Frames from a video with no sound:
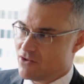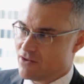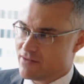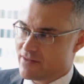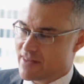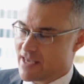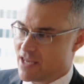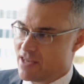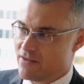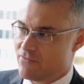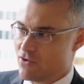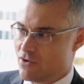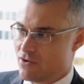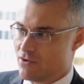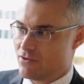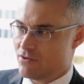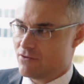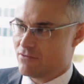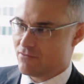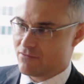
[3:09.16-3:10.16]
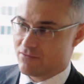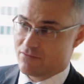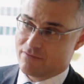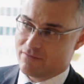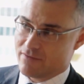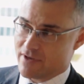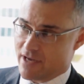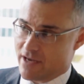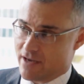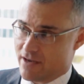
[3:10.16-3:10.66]
They give you
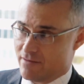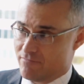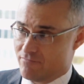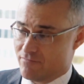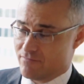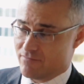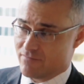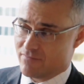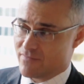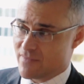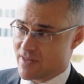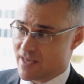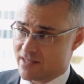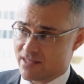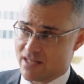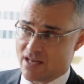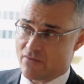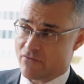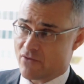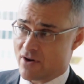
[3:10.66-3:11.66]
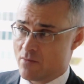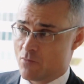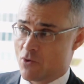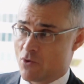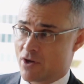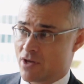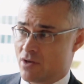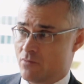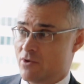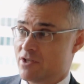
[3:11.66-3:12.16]
a set framework
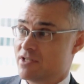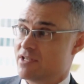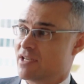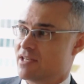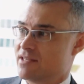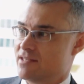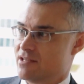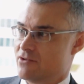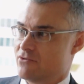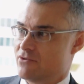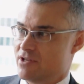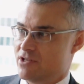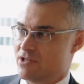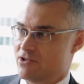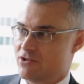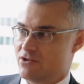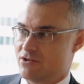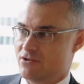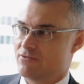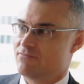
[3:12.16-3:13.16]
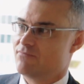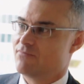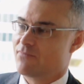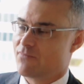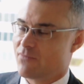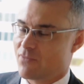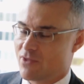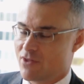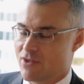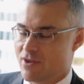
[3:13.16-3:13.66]
in which to consider an issue,
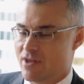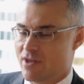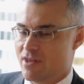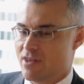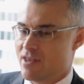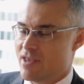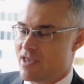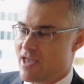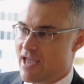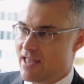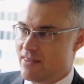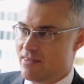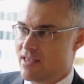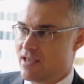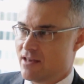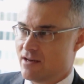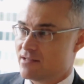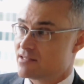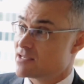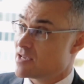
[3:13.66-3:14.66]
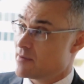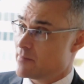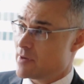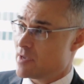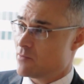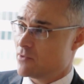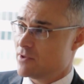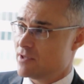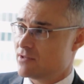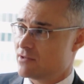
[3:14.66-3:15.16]
and then it's coming up
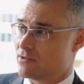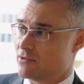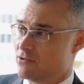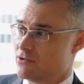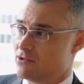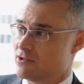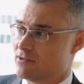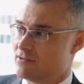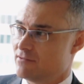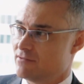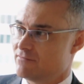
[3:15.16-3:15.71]
with the solution.